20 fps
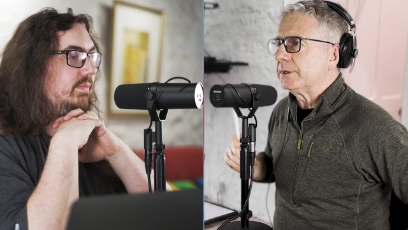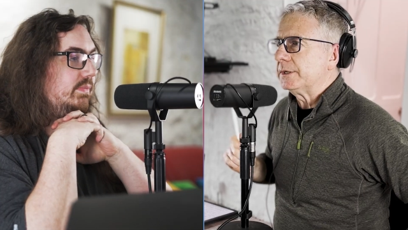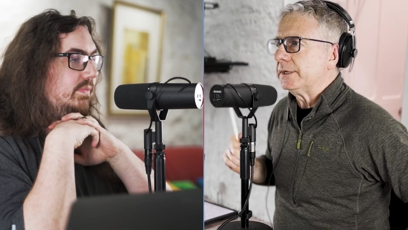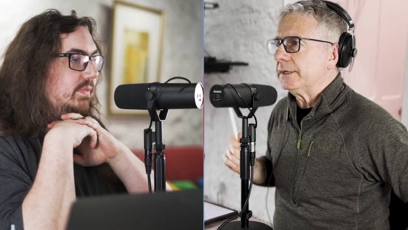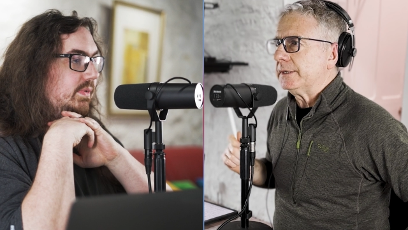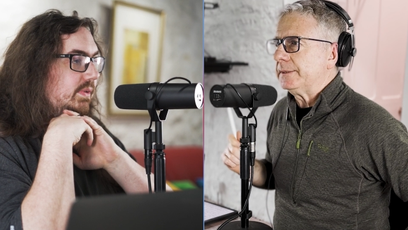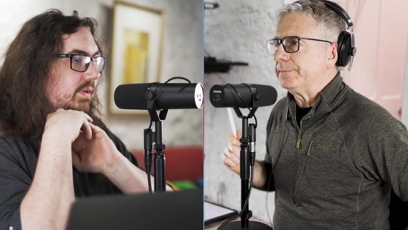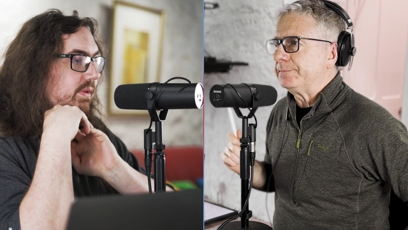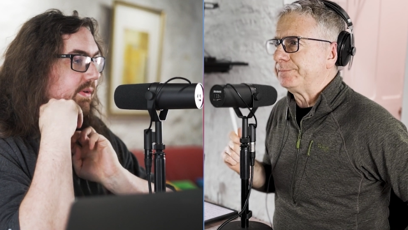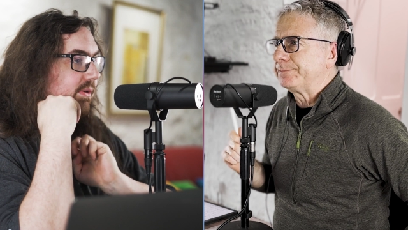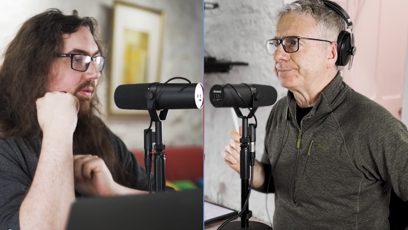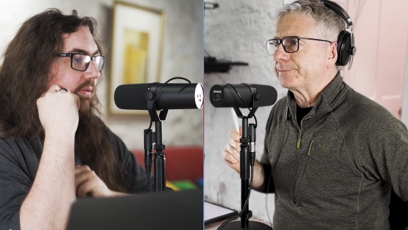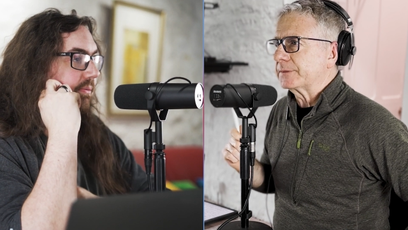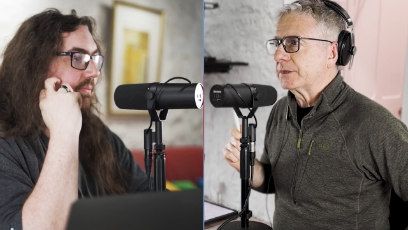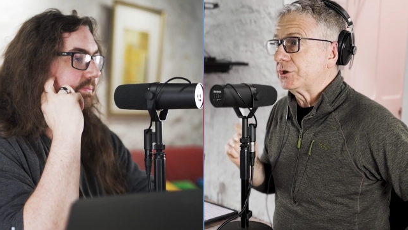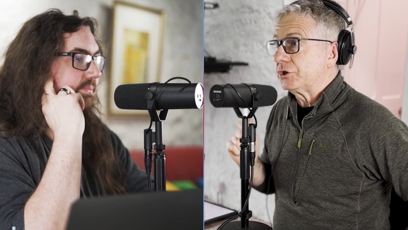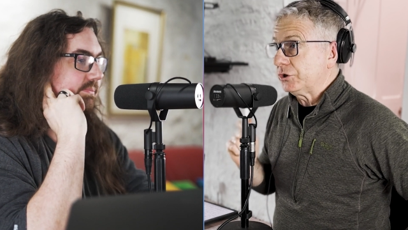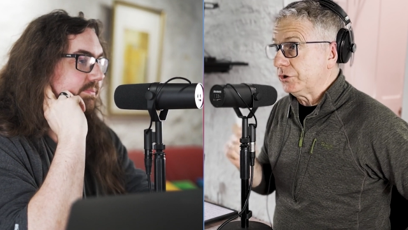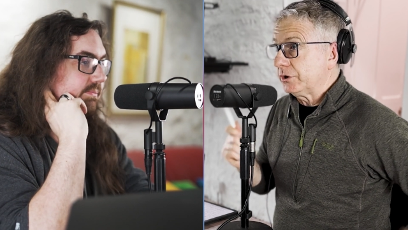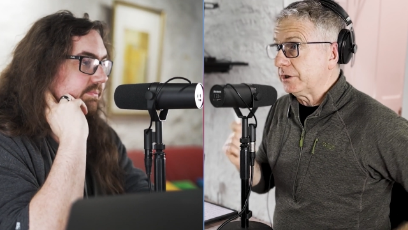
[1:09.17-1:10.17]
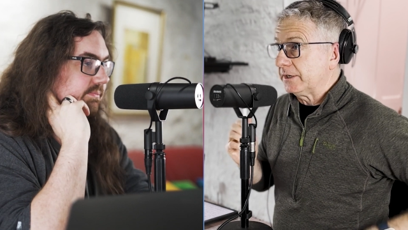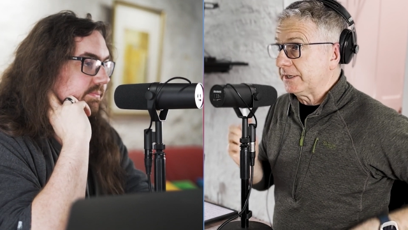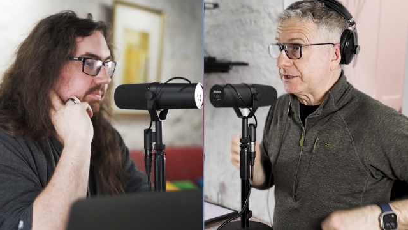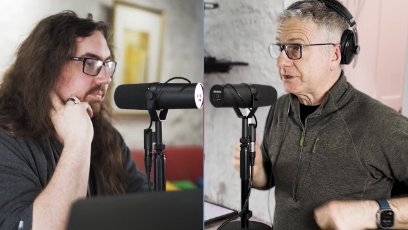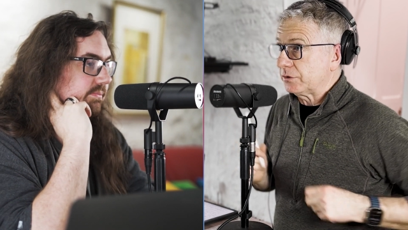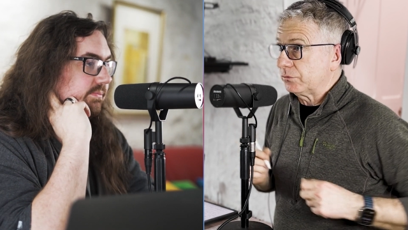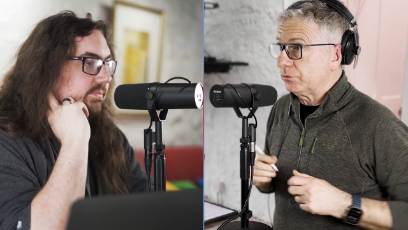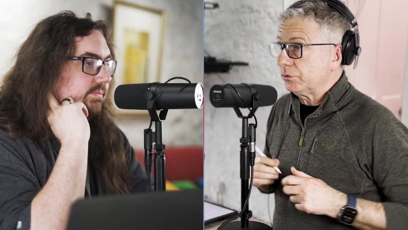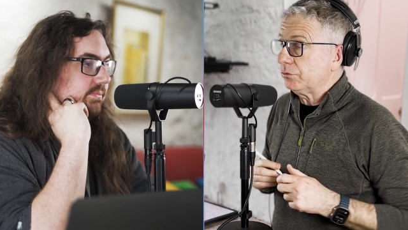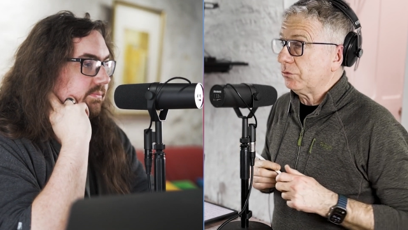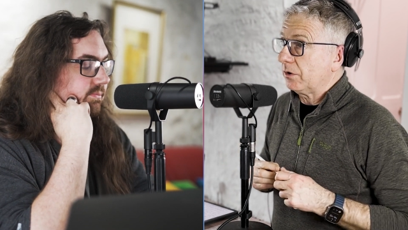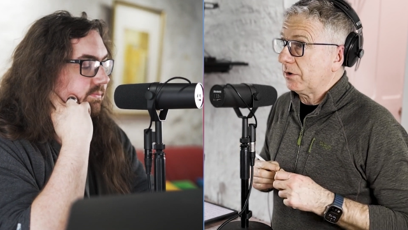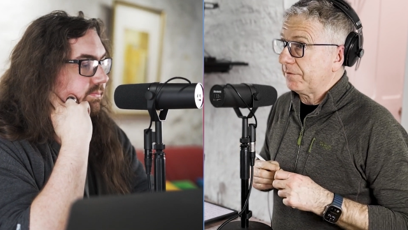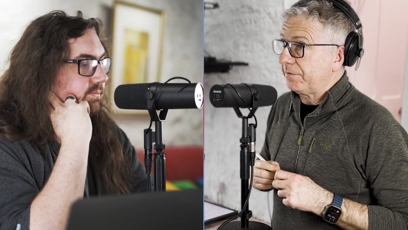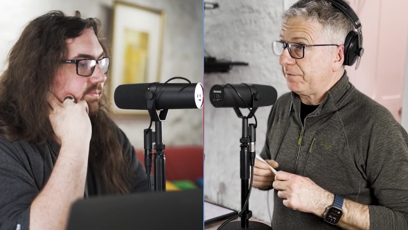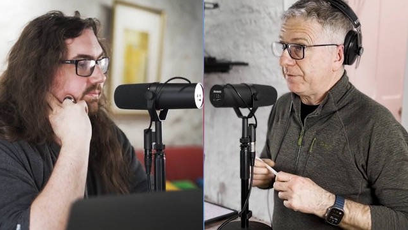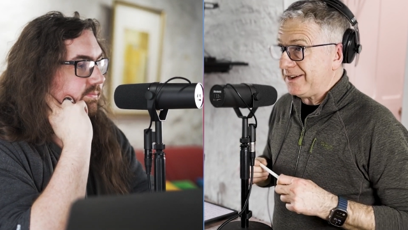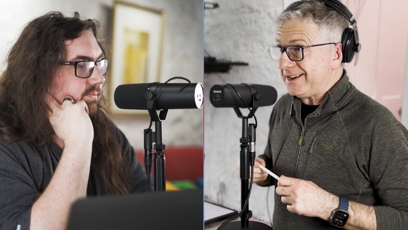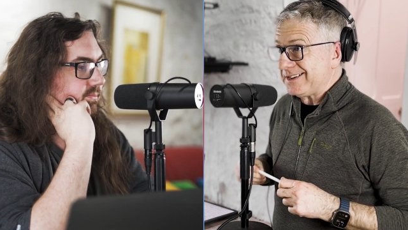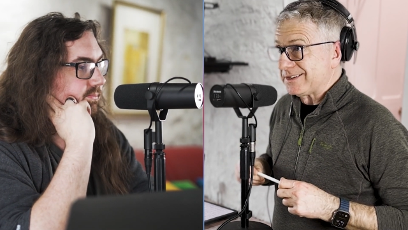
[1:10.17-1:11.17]
Speaker 1: a journalist, the rural
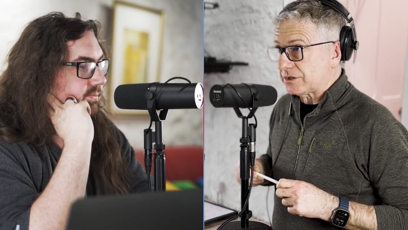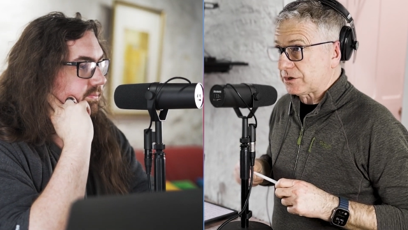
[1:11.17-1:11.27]
affairs